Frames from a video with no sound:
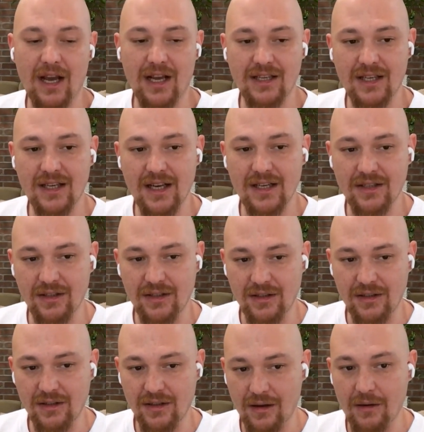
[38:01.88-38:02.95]

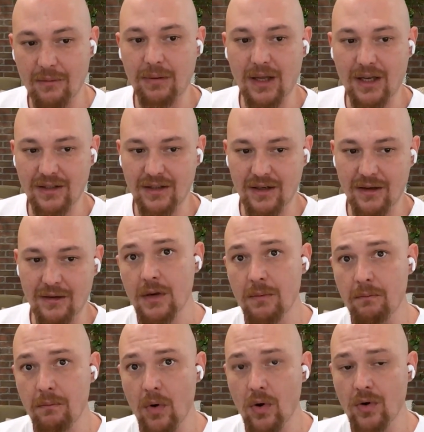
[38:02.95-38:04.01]
accidental complexity.
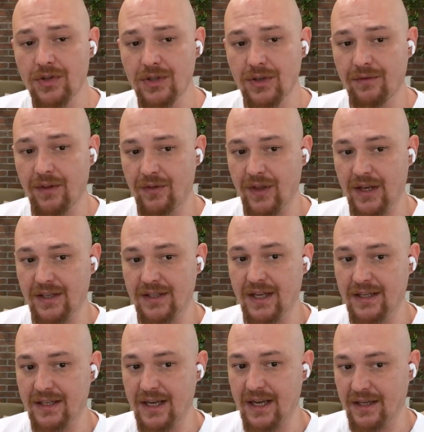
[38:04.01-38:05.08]
Most of the things
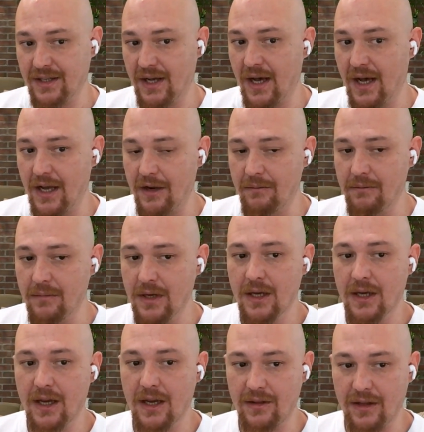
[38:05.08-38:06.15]
that take time
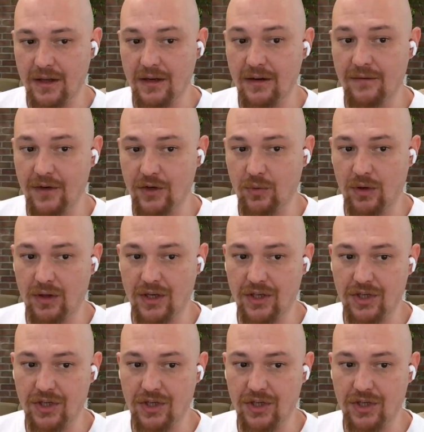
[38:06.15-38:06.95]
in the individual